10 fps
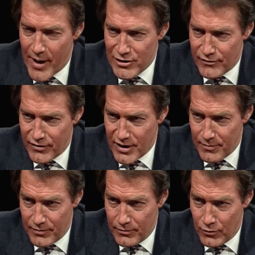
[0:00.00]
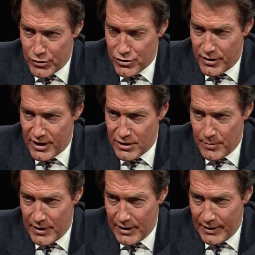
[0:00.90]
have imagined for them would turn out to
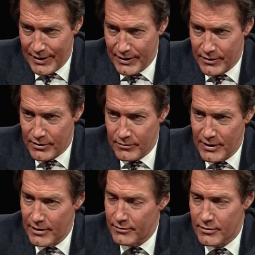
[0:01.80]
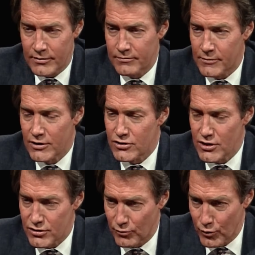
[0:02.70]
be
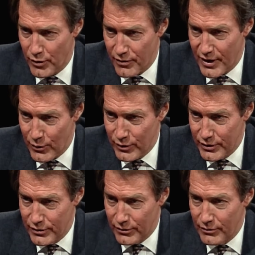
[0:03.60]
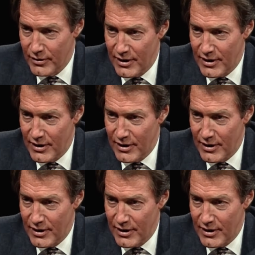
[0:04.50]
inconsistent with what they would do.